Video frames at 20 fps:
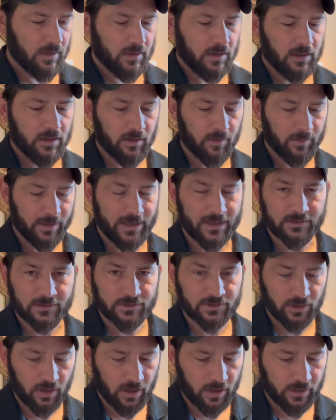I'm going to hit
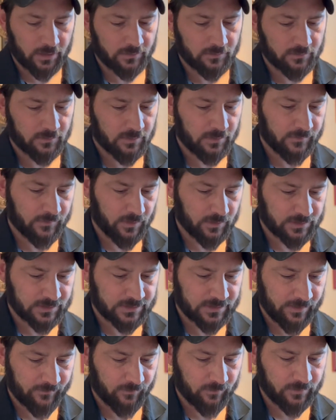start. There's
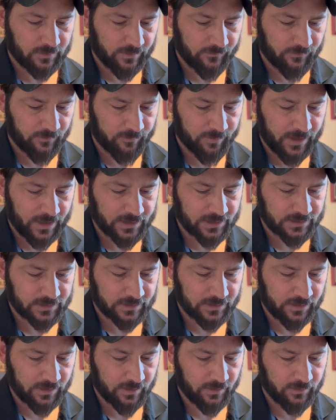several different pages
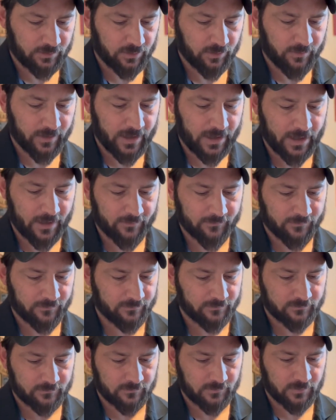in here. You have
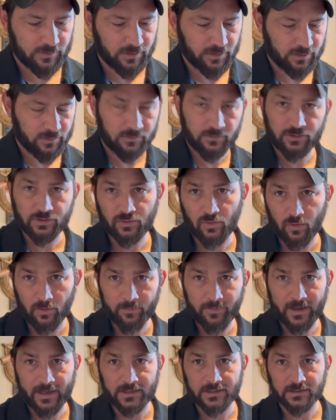the score
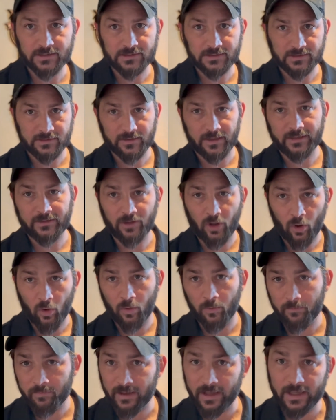pages, like the
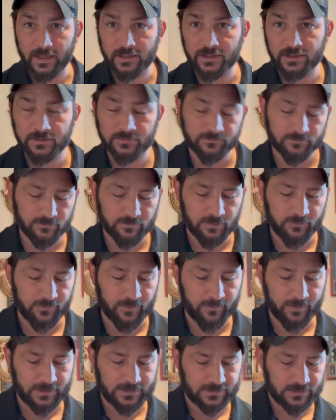home page, if that
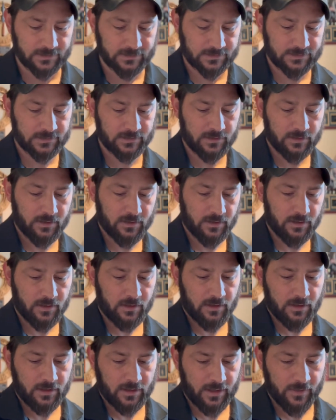makes sense.
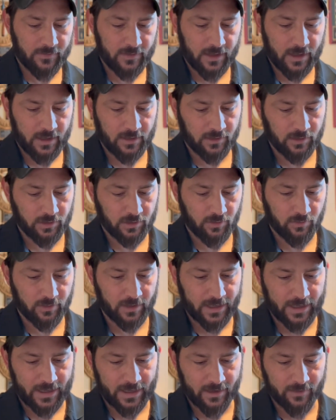And then you'll
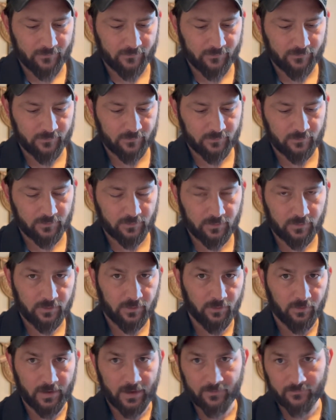have
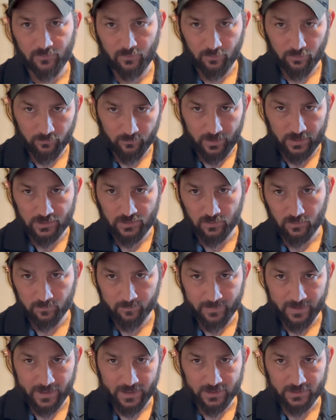your threshold
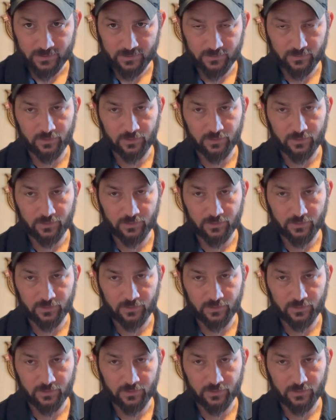page.